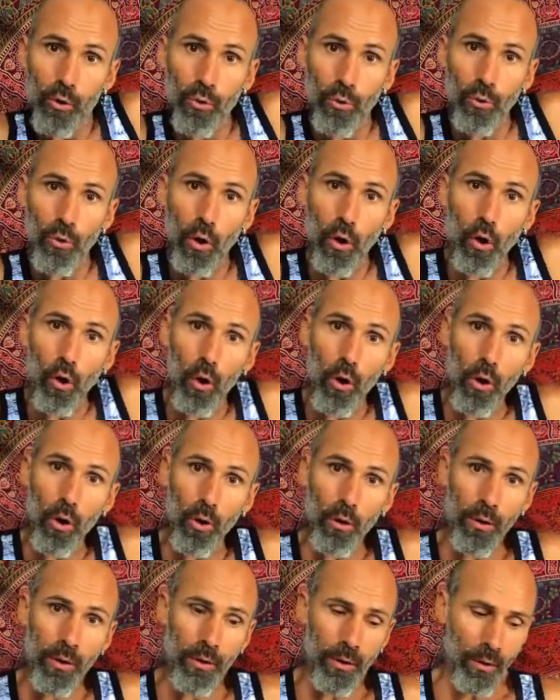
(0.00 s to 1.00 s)
to the
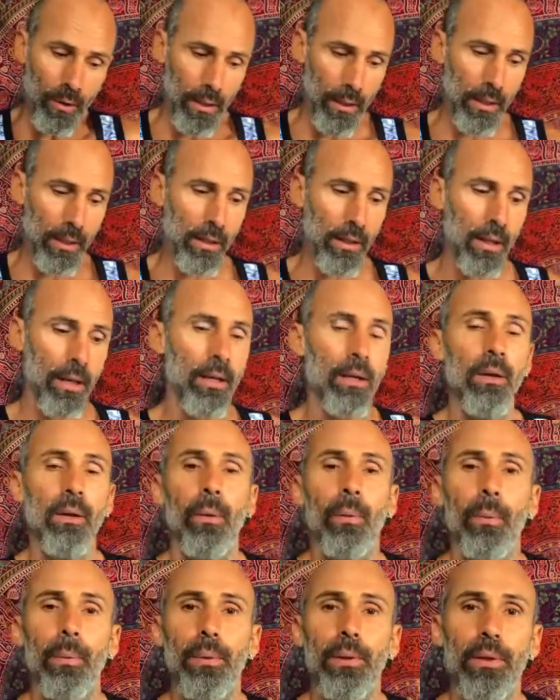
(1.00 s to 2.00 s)
colon, and then
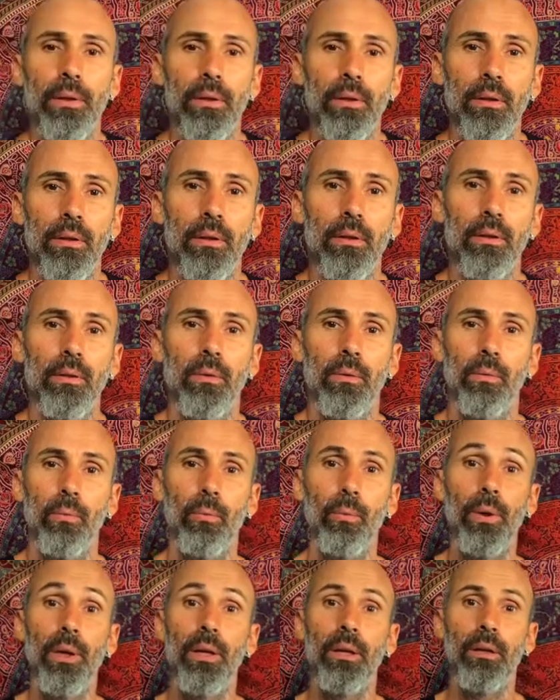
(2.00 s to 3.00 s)

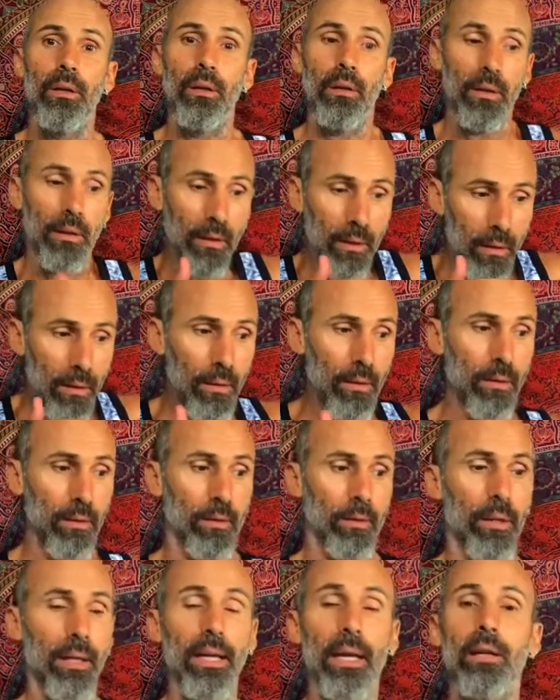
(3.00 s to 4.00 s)
we
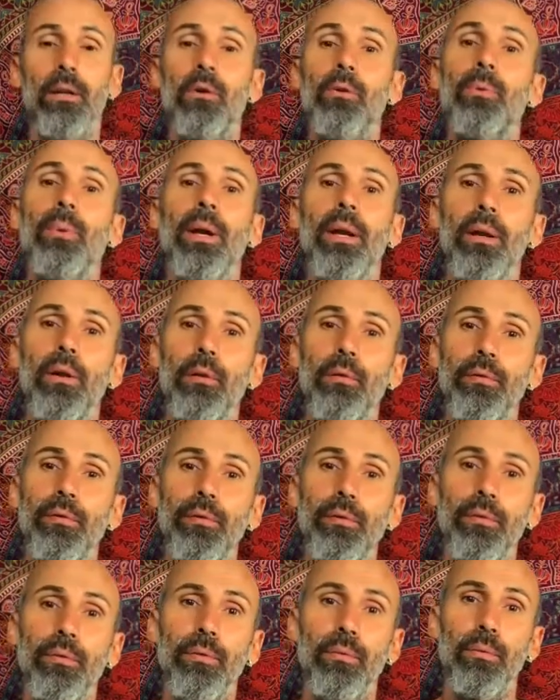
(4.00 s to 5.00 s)
get rid of
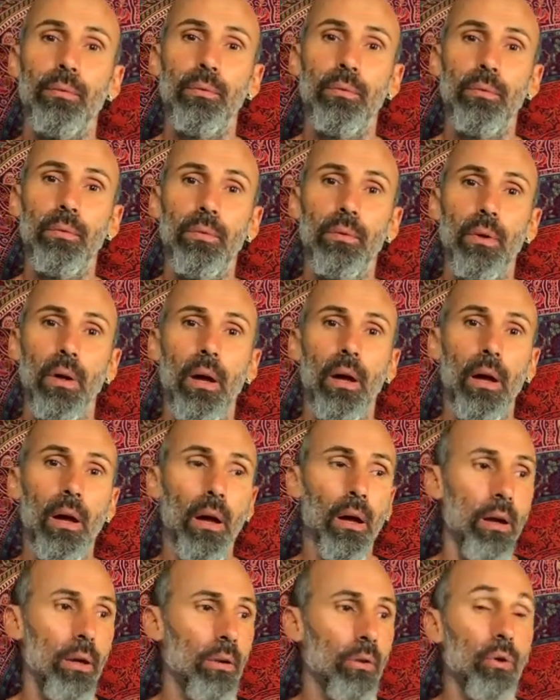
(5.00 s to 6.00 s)

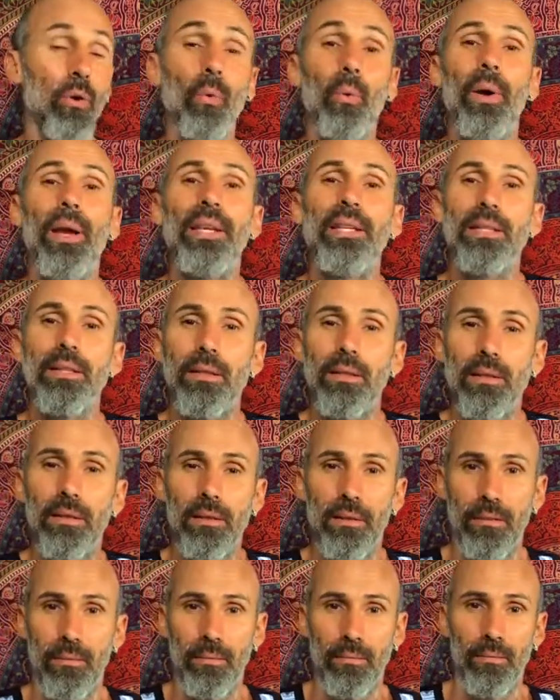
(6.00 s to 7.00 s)
the waste,
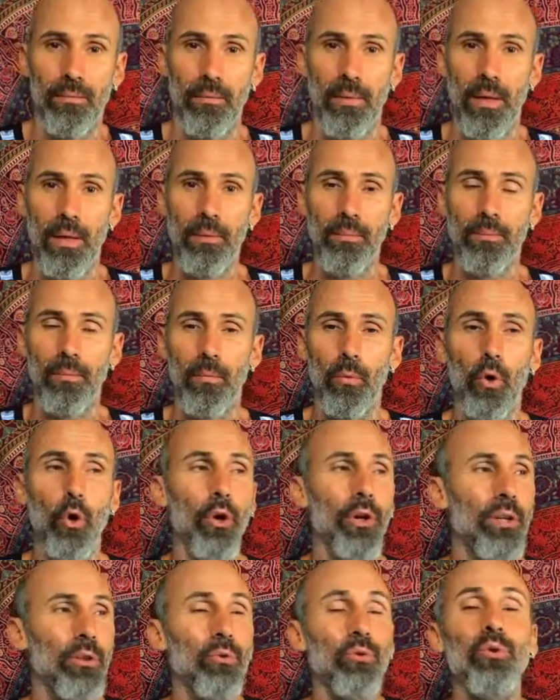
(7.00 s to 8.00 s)

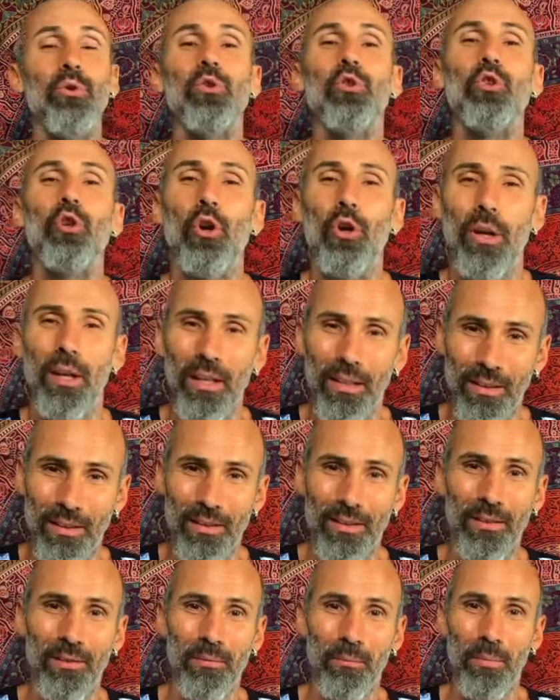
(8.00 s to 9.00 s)
going to the toilet,
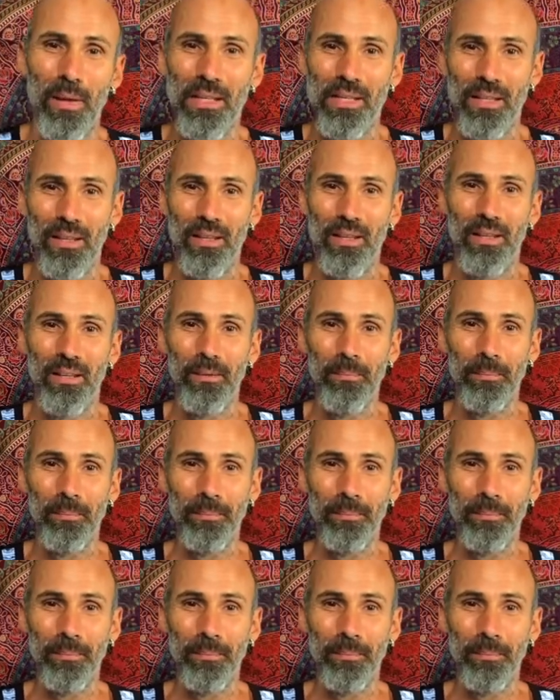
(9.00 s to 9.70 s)
basically.